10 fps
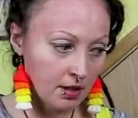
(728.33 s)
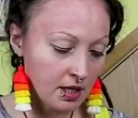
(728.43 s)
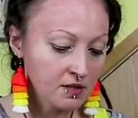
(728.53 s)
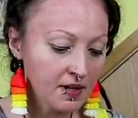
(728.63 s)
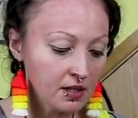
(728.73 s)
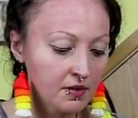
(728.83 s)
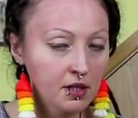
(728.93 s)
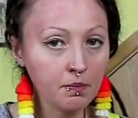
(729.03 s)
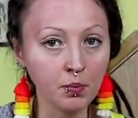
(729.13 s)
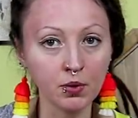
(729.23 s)
It's
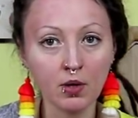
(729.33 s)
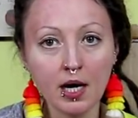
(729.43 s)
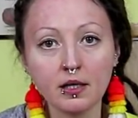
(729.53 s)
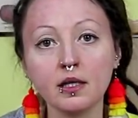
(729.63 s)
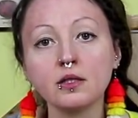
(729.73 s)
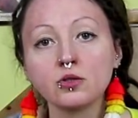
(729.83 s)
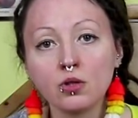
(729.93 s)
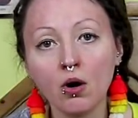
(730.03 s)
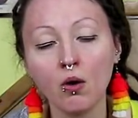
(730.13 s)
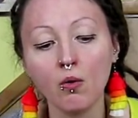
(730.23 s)
very popular in
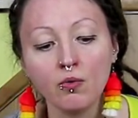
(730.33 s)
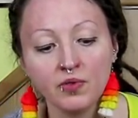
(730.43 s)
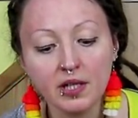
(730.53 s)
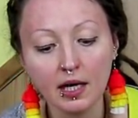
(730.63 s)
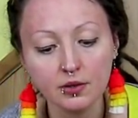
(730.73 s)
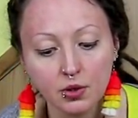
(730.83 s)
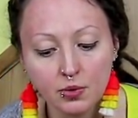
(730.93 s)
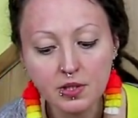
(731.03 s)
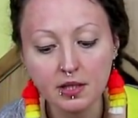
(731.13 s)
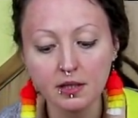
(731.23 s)
raw vegan
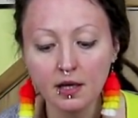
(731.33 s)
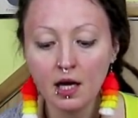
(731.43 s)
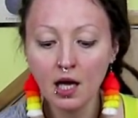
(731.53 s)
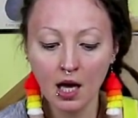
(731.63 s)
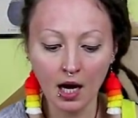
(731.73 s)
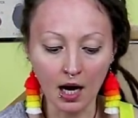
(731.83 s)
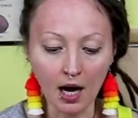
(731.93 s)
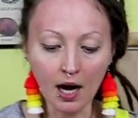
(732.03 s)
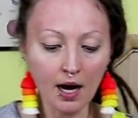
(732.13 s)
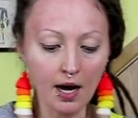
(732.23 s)
cuisine,
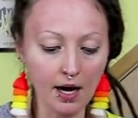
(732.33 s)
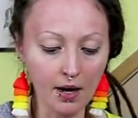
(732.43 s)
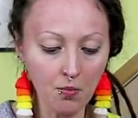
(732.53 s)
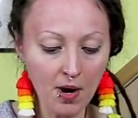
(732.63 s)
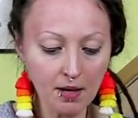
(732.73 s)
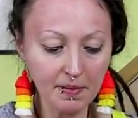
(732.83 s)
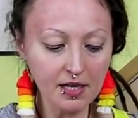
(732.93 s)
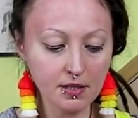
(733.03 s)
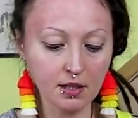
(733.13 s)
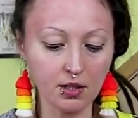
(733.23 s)
where
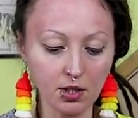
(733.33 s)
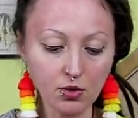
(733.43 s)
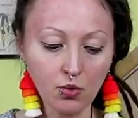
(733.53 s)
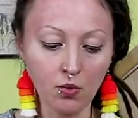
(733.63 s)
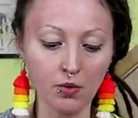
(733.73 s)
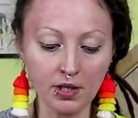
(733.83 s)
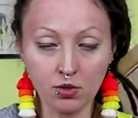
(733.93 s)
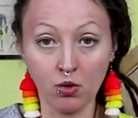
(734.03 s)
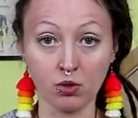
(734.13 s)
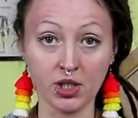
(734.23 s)
basically you
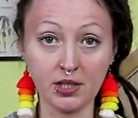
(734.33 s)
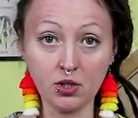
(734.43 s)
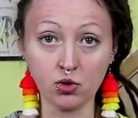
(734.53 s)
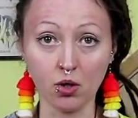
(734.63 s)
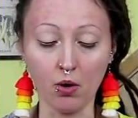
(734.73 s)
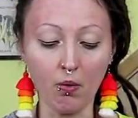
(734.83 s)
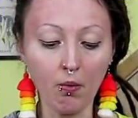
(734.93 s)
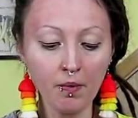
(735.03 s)
eat courgette raw.